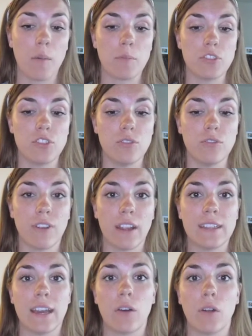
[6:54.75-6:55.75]
to
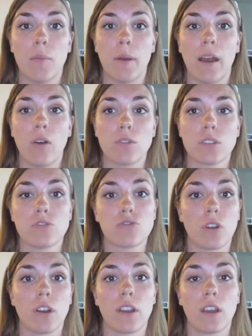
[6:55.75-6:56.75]
find out about
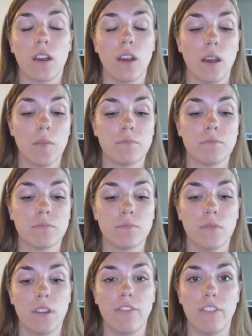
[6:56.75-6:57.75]
drug
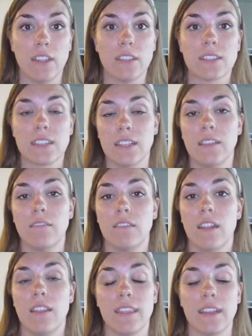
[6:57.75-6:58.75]
events and
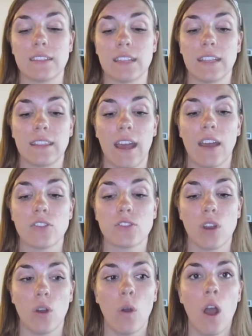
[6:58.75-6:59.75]
things like that.
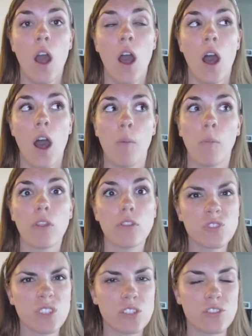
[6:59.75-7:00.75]
So while
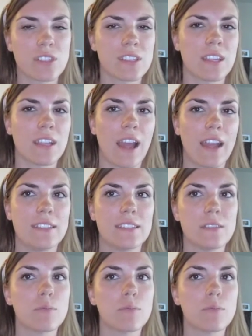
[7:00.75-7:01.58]
those are interesting, I didn't